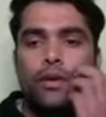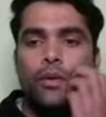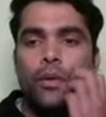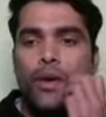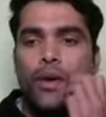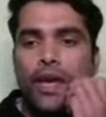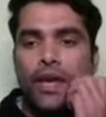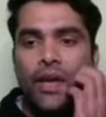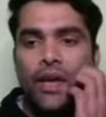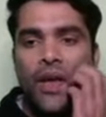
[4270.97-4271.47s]

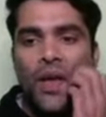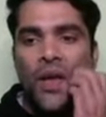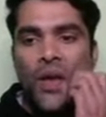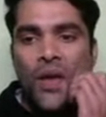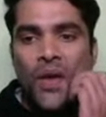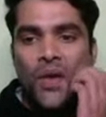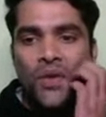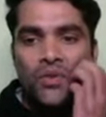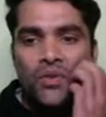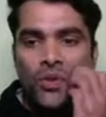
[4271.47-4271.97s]
Okay.
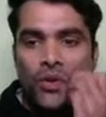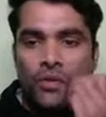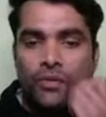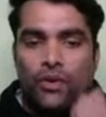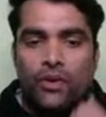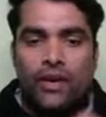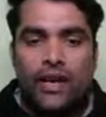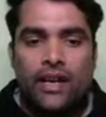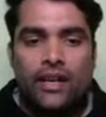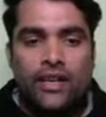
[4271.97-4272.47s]
So if
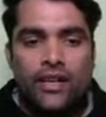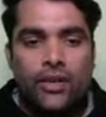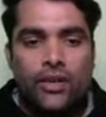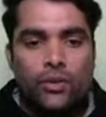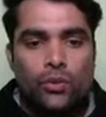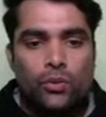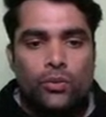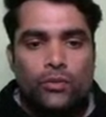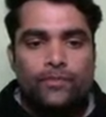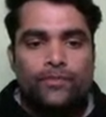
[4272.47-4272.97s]
you get
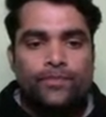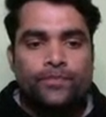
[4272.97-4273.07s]
T2,